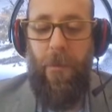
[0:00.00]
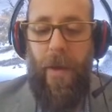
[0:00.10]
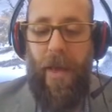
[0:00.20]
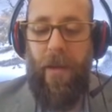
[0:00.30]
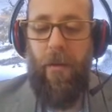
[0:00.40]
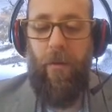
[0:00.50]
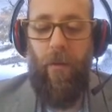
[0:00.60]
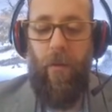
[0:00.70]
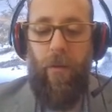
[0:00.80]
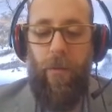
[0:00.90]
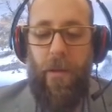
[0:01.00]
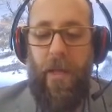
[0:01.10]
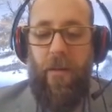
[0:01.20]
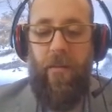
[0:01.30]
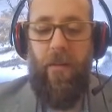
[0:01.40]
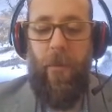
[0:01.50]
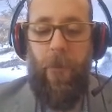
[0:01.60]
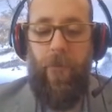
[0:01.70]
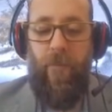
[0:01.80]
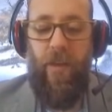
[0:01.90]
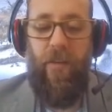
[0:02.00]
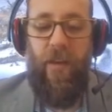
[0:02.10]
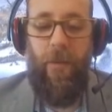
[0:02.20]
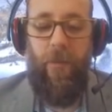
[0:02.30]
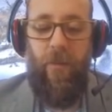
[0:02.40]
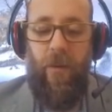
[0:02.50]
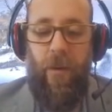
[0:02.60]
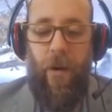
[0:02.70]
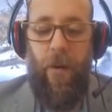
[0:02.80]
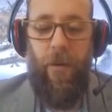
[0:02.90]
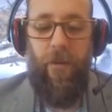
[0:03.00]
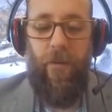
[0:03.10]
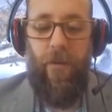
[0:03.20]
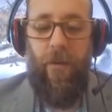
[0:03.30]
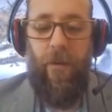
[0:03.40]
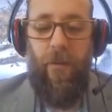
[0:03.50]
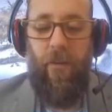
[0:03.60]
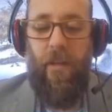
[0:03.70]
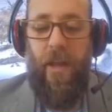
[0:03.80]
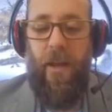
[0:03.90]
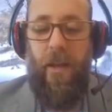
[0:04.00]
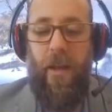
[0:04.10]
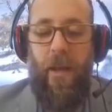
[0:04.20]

back in his old place. The team stood harnessed to the sled